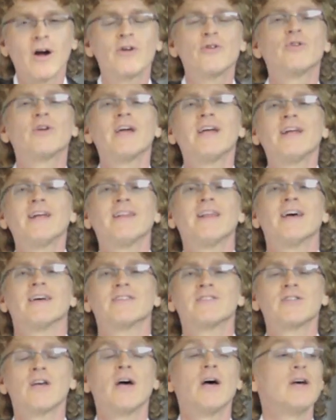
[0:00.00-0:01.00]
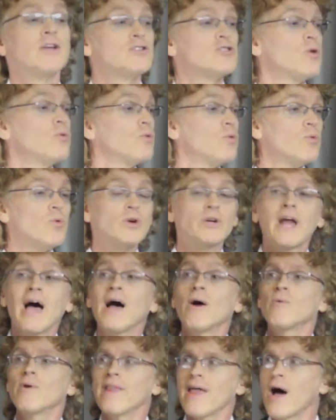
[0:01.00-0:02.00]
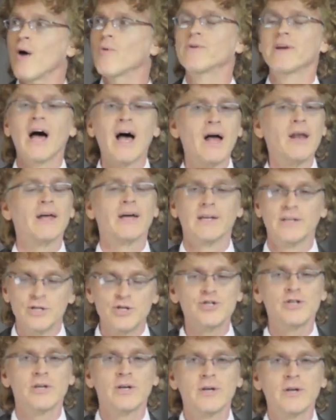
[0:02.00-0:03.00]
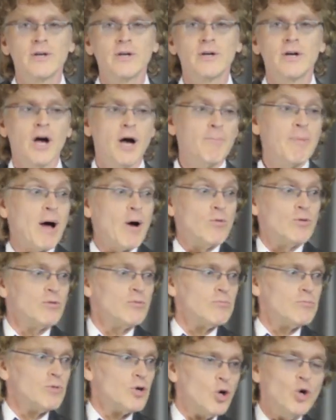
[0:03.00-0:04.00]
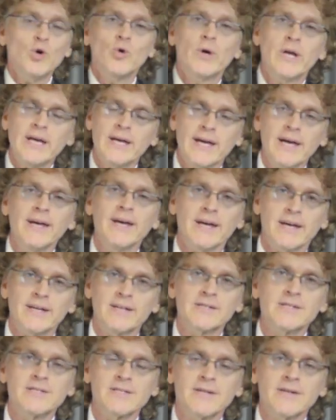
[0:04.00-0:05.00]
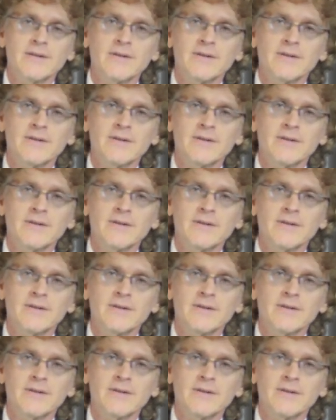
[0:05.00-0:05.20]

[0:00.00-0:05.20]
are you getting this so we're not without knowledge about who he is